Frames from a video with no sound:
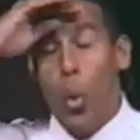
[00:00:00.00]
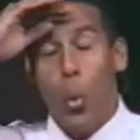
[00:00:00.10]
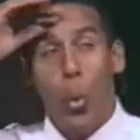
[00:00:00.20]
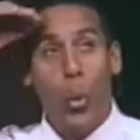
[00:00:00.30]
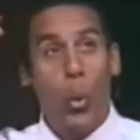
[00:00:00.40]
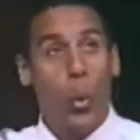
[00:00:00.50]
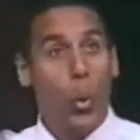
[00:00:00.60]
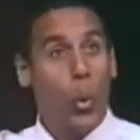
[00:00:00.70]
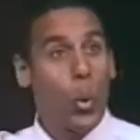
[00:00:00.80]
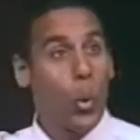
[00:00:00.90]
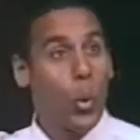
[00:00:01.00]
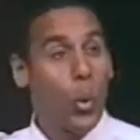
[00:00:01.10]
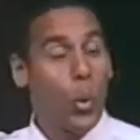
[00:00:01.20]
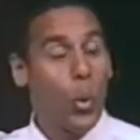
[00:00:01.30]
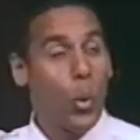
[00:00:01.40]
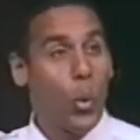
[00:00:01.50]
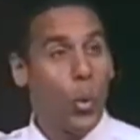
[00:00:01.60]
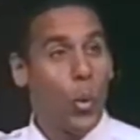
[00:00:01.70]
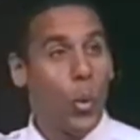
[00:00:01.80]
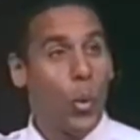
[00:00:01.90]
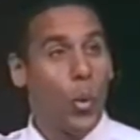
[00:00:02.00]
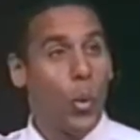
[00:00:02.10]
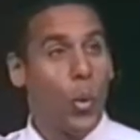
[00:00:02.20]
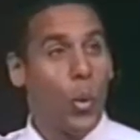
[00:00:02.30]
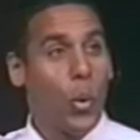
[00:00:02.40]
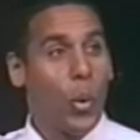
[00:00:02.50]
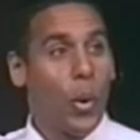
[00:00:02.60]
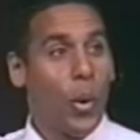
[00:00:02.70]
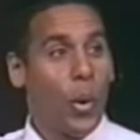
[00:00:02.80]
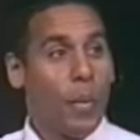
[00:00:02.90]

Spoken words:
Nobody speaks.